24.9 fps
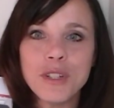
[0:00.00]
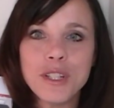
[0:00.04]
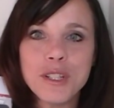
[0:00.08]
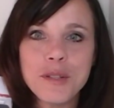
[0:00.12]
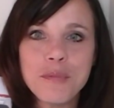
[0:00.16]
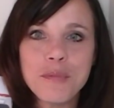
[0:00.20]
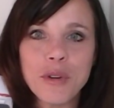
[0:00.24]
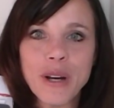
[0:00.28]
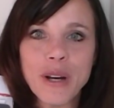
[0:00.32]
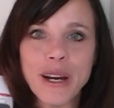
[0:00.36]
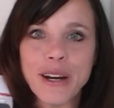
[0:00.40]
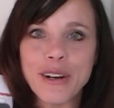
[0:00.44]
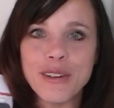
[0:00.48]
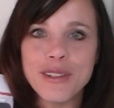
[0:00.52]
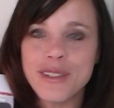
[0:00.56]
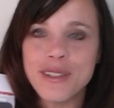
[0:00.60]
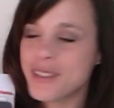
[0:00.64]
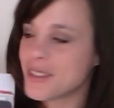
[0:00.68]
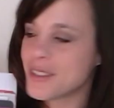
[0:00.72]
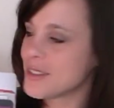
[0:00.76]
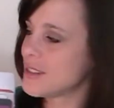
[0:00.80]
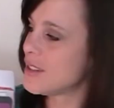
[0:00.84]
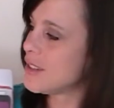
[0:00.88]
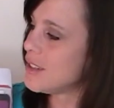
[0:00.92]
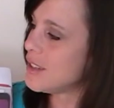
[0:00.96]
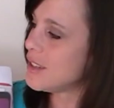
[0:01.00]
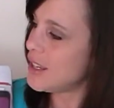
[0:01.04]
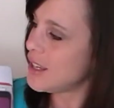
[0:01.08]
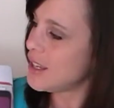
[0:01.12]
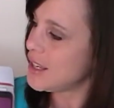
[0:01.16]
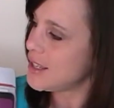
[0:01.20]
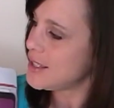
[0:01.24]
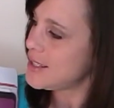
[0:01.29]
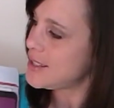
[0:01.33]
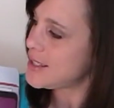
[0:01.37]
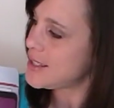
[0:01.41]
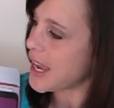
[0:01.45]
one is prayers.
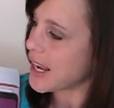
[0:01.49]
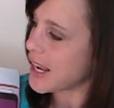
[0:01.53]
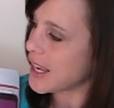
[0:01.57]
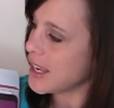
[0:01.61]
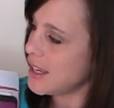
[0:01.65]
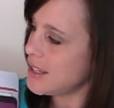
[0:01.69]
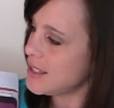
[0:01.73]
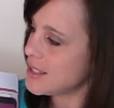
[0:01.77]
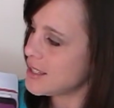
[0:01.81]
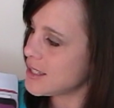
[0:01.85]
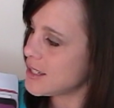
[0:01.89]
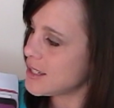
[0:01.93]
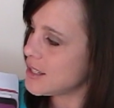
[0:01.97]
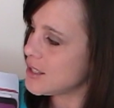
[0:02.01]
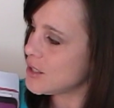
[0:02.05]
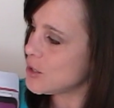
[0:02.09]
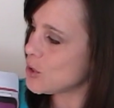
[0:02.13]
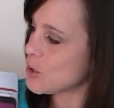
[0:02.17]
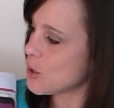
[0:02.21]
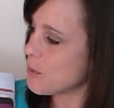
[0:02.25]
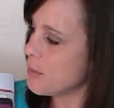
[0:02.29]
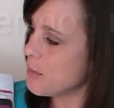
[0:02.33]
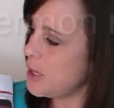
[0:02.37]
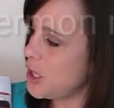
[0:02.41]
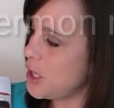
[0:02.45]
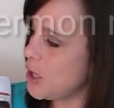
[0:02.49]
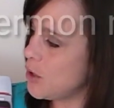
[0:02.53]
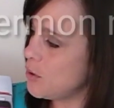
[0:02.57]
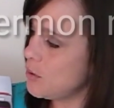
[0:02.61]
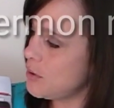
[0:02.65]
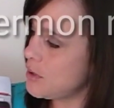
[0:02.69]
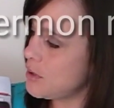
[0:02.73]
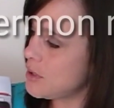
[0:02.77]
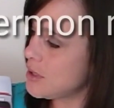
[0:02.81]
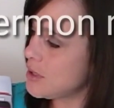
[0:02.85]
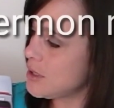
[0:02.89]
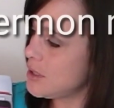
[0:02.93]
Second, sermon
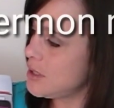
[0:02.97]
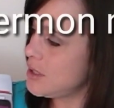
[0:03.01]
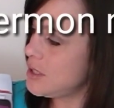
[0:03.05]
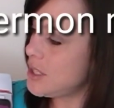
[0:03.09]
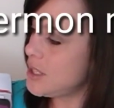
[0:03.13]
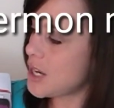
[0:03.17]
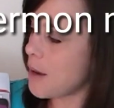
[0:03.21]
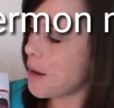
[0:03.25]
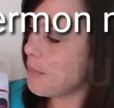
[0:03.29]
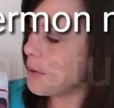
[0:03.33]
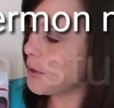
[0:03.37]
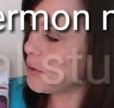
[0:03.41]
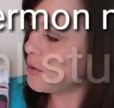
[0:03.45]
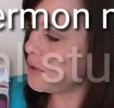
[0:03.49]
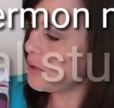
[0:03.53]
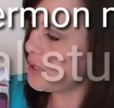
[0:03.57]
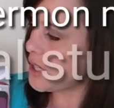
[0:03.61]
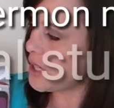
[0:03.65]
notes, topical